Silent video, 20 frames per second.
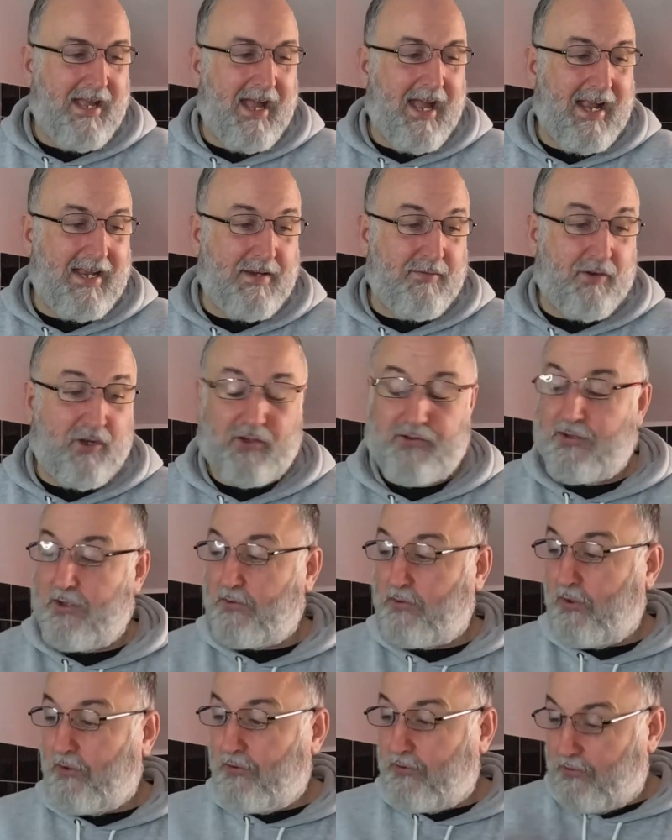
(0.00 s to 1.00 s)
And they've
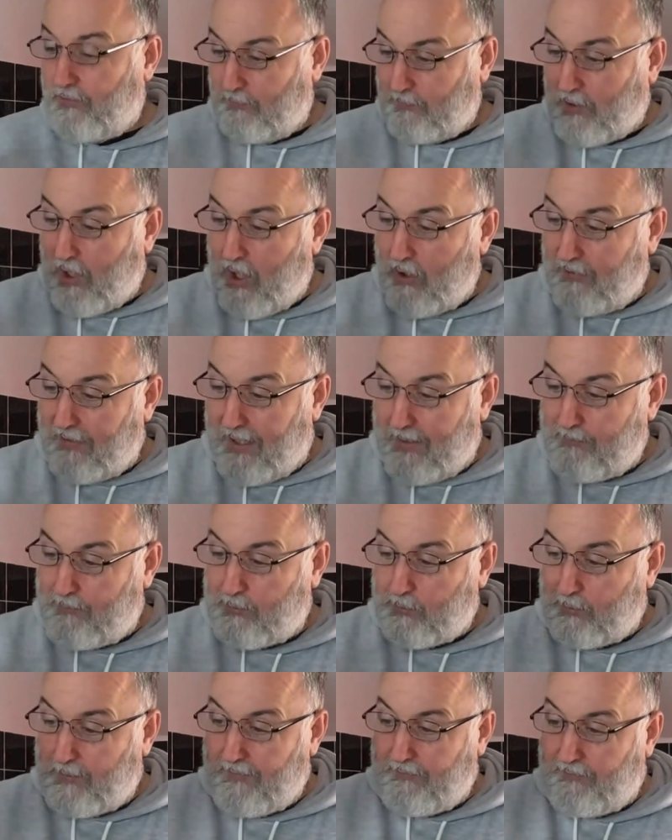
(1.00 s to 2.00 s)
also done some
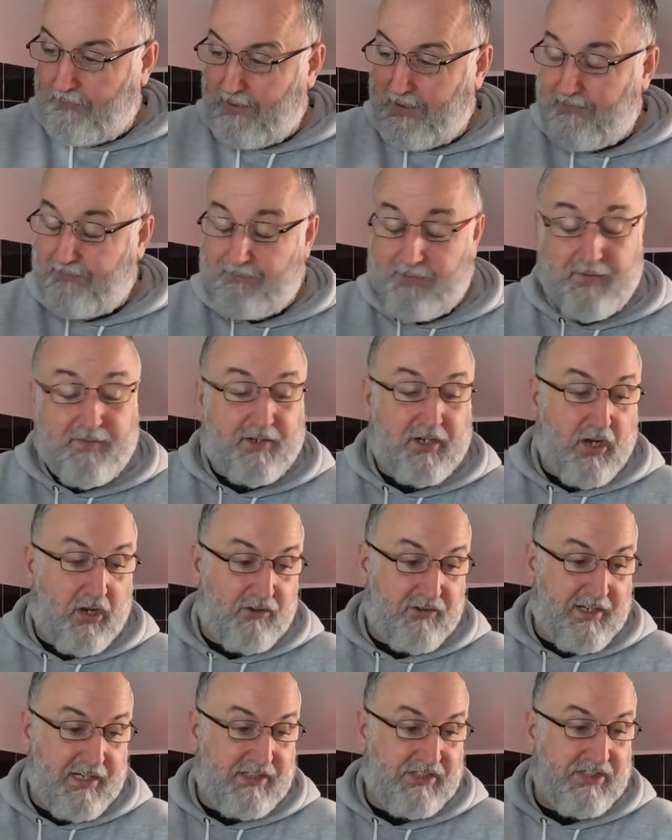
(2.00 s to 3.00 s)
collabs with River
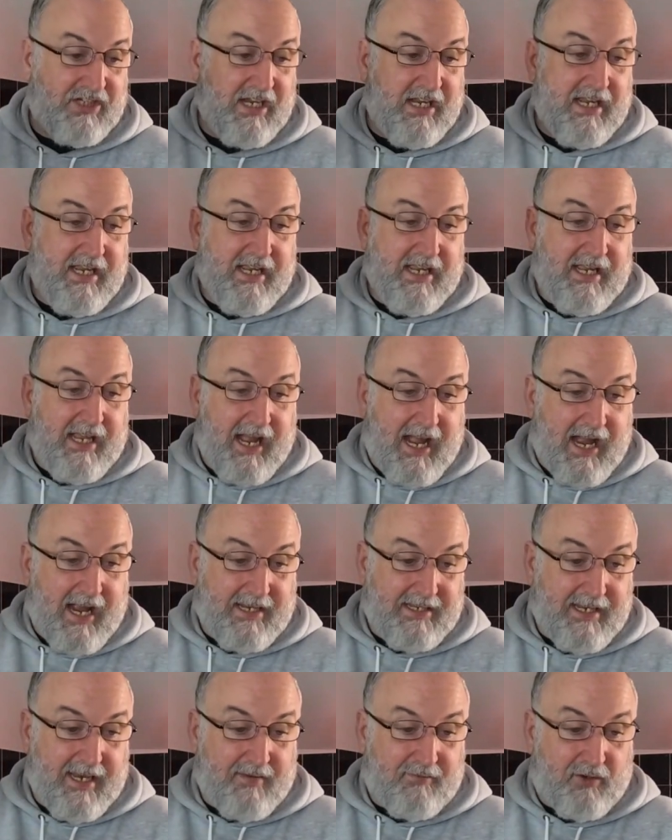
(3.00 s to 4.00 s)
Cottage,
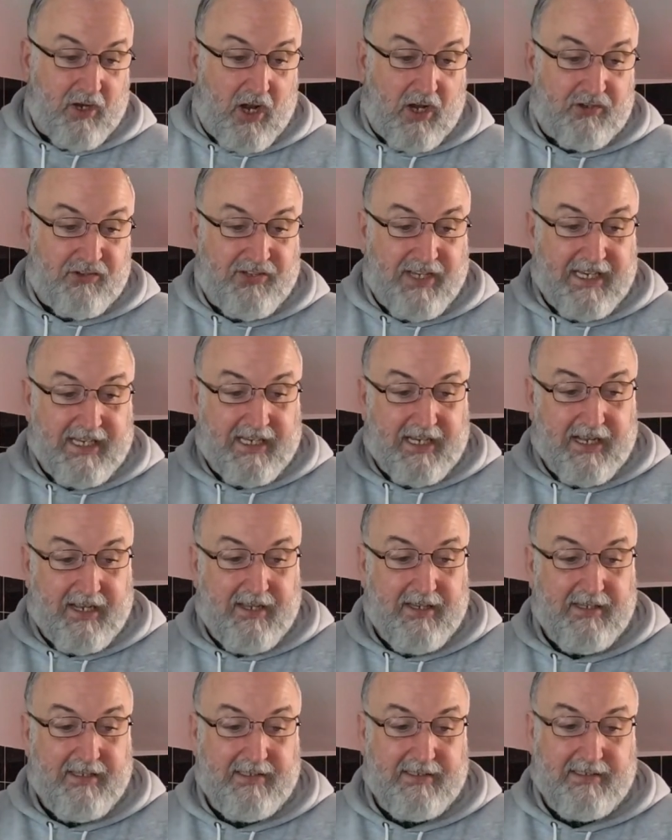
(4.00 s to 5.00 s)
and they've got a
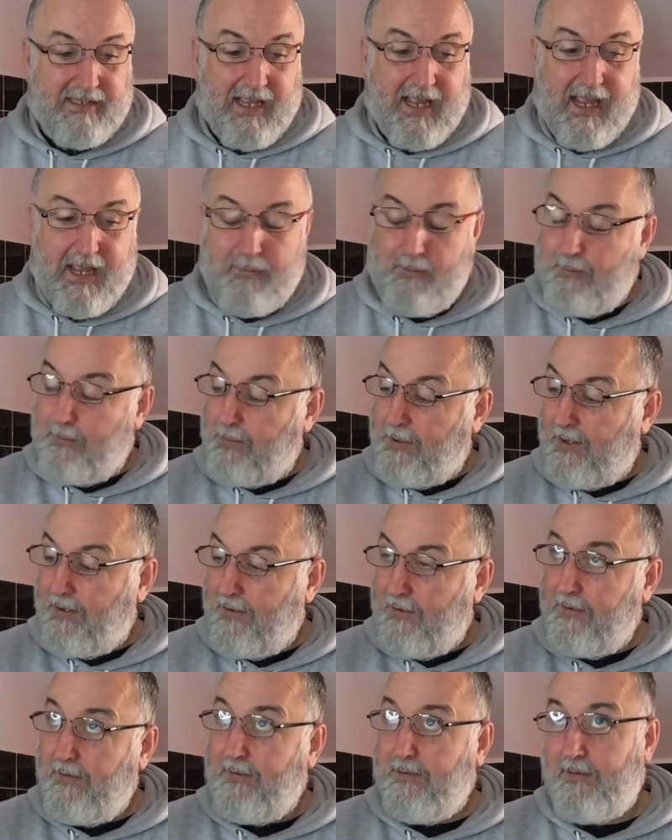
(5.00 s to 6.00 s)
stinger, the hemp
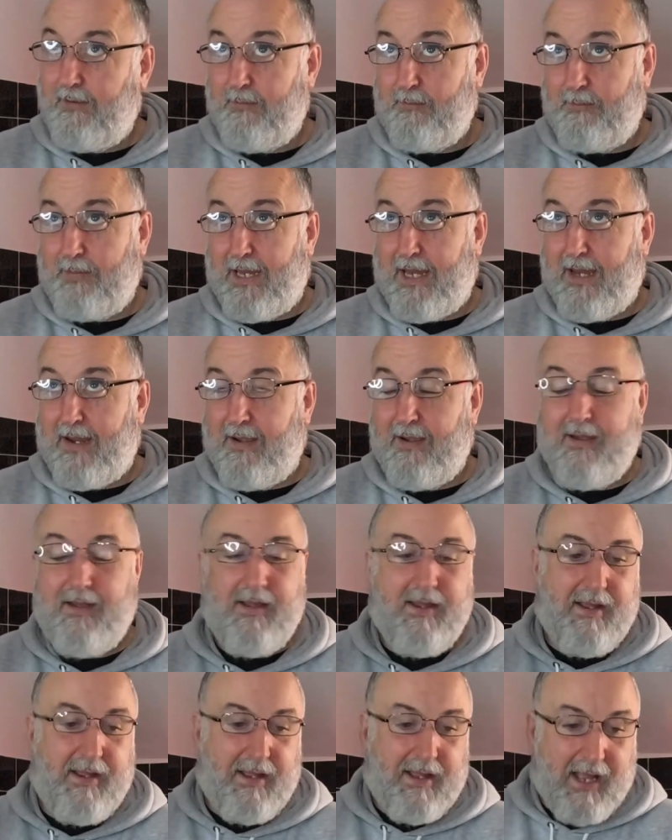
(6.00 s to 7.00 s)
beer,
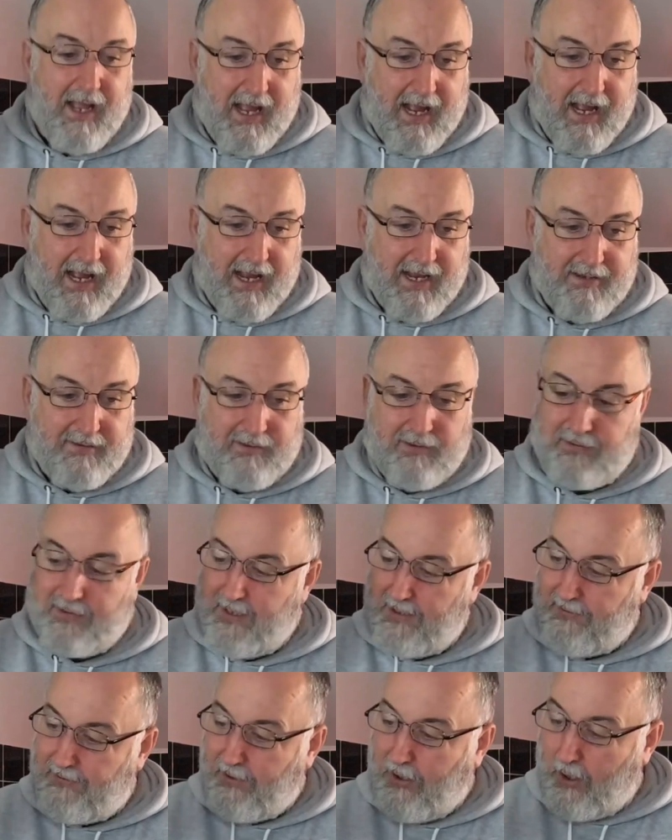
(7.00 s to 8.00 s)
and
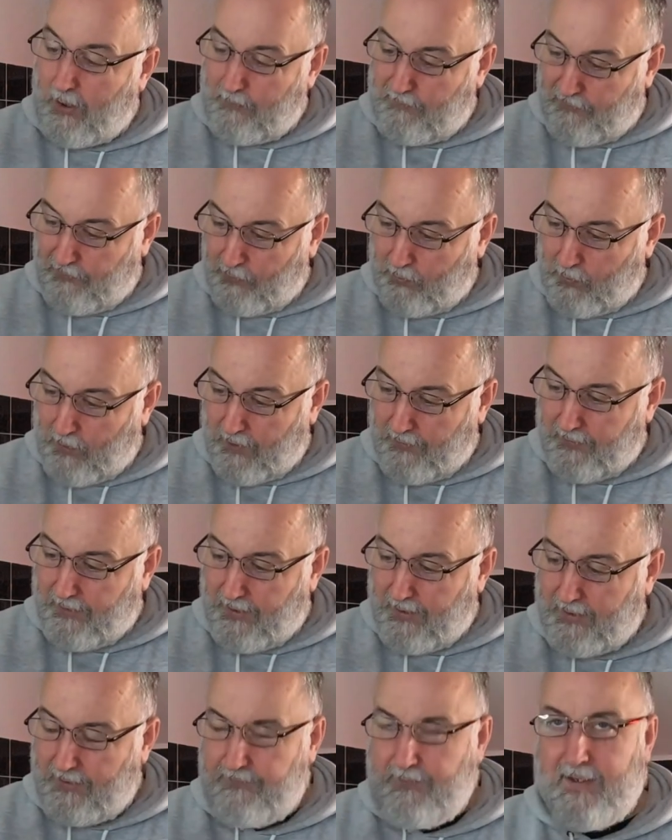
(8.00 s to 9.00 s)
this hopful
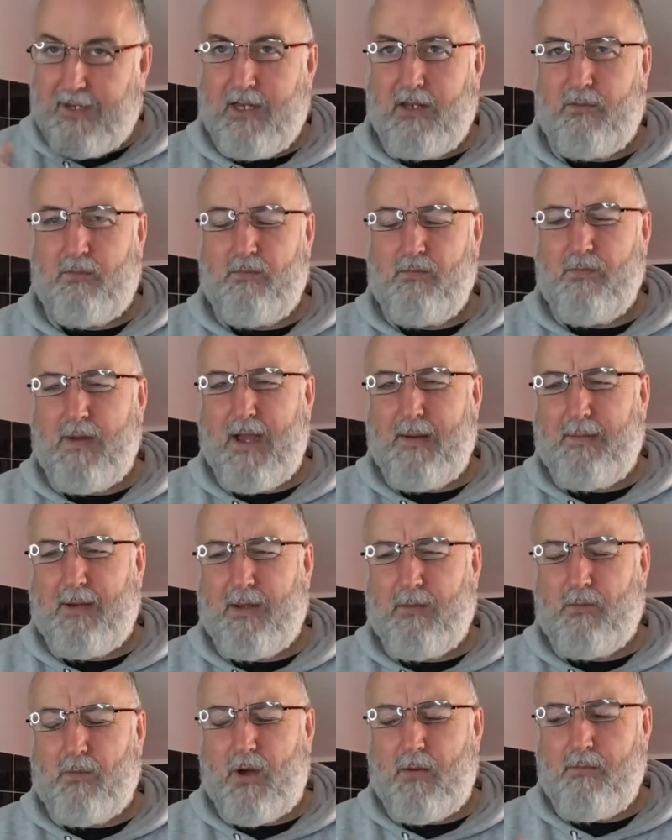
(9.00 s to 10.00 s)
one. And I think there's
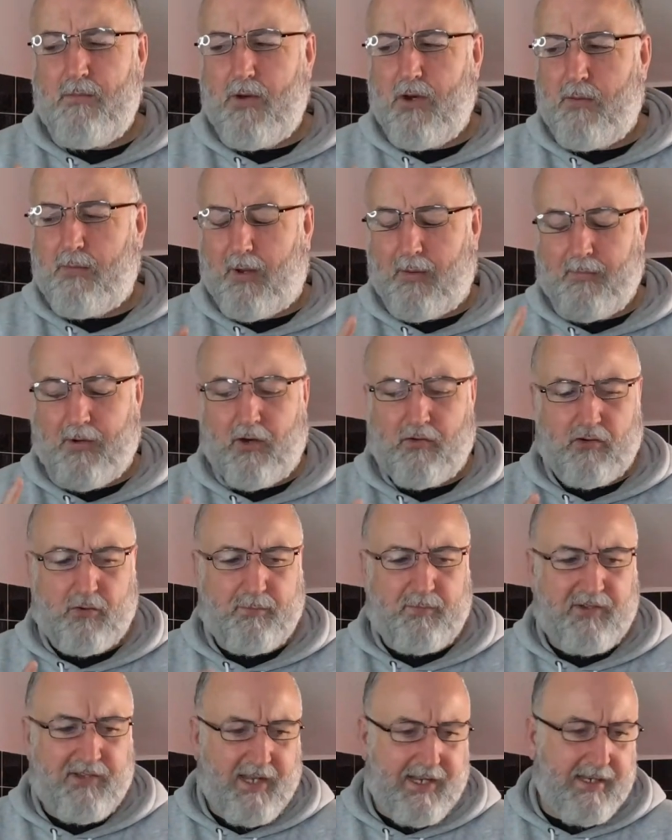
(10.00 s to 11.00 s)
maybe one more, but I'm not
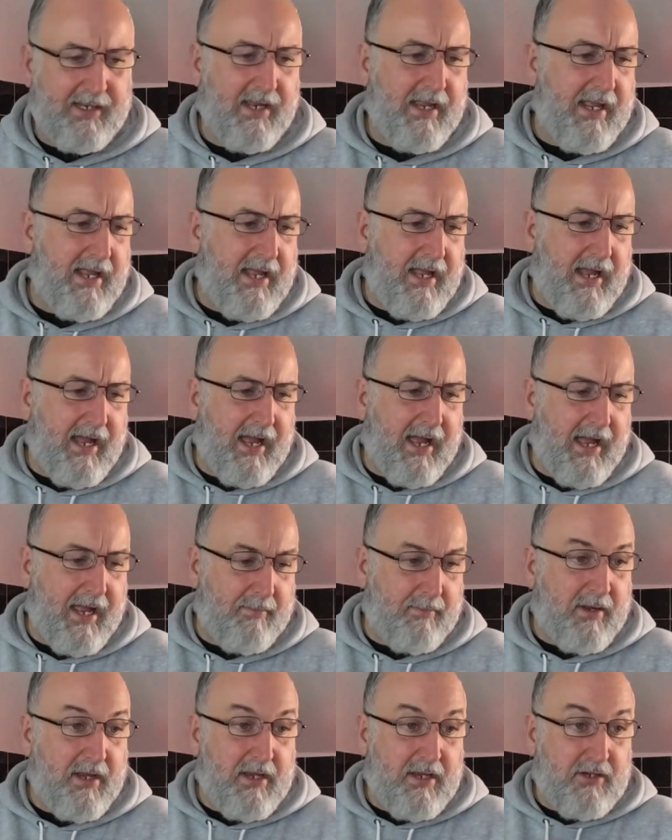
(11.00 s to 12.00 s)

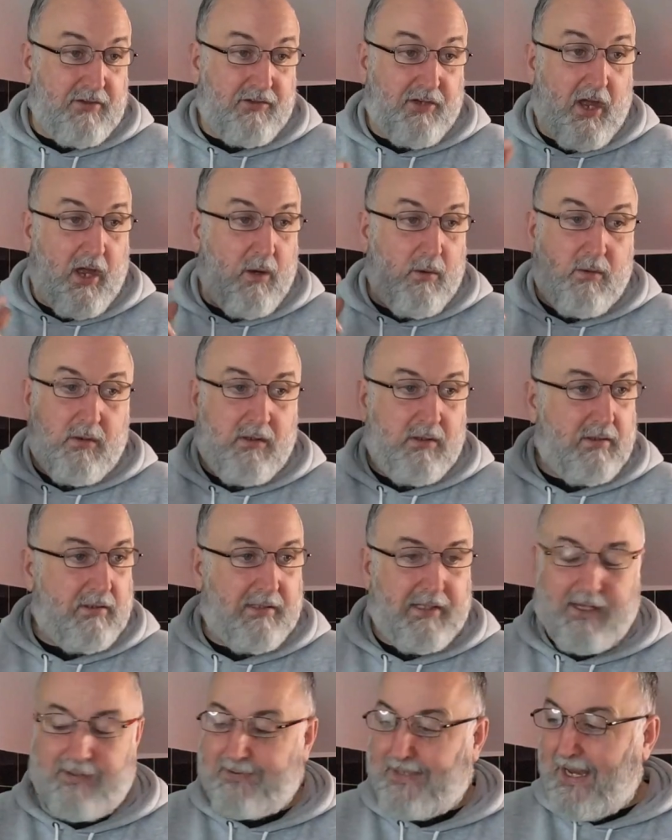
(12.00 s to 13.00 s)
100%. So
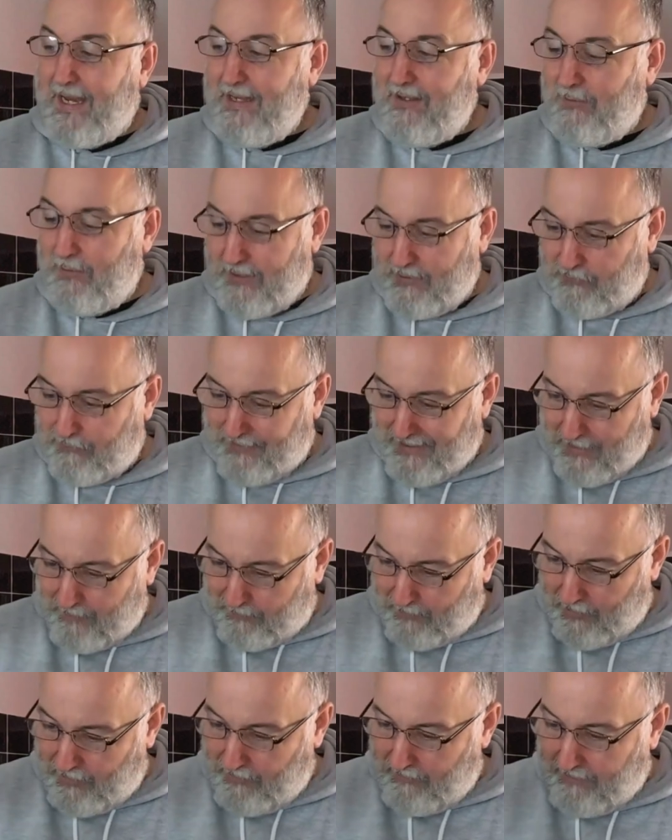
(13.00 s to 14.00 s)
let's get into it.
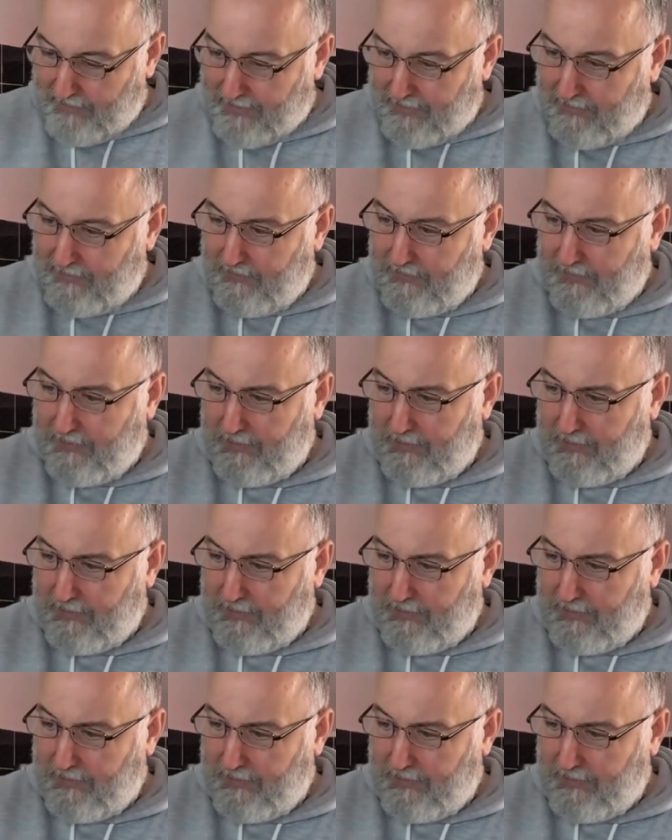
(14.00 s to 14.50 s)
Stroud Brewery.